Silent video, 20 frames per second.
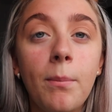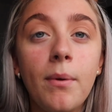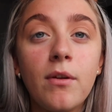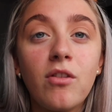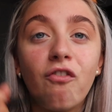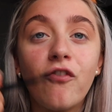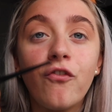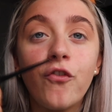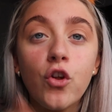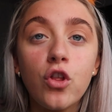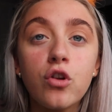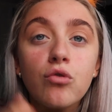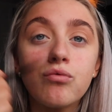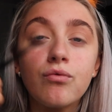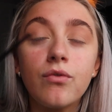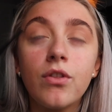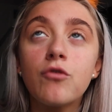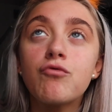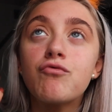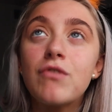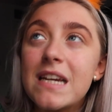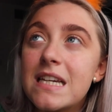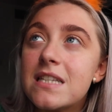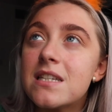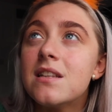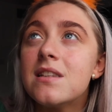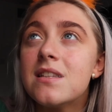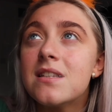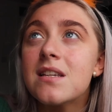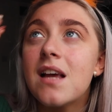but for the
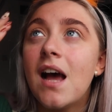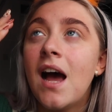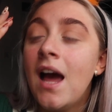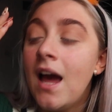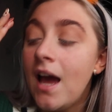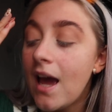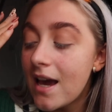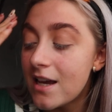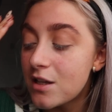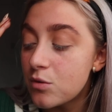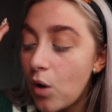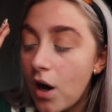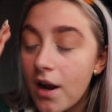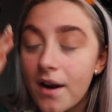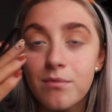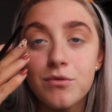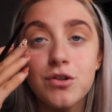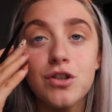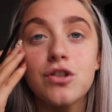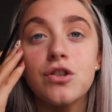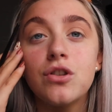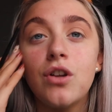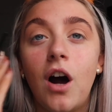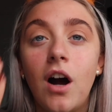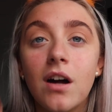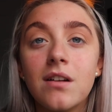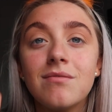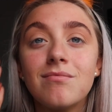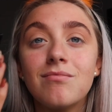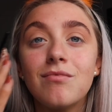reasons is what I'm just
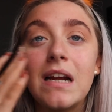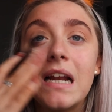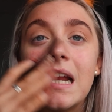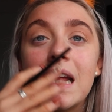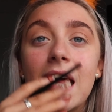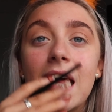not really